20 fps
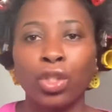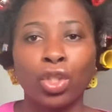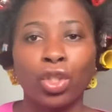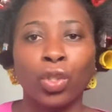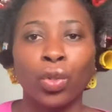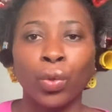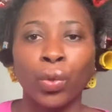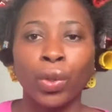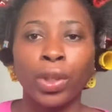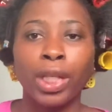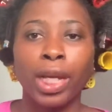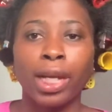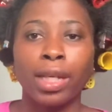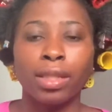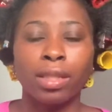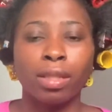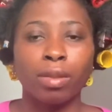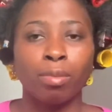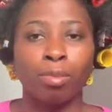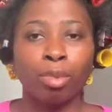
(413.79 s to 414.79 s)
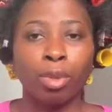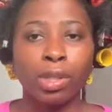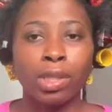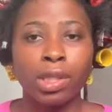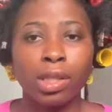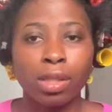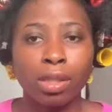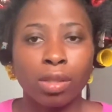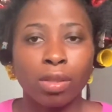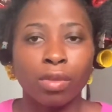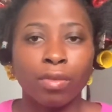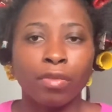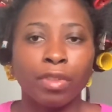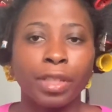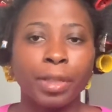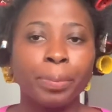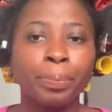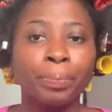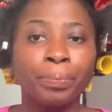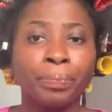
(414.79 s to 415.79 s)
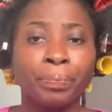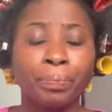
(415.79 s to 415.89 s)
show you guys the process of it.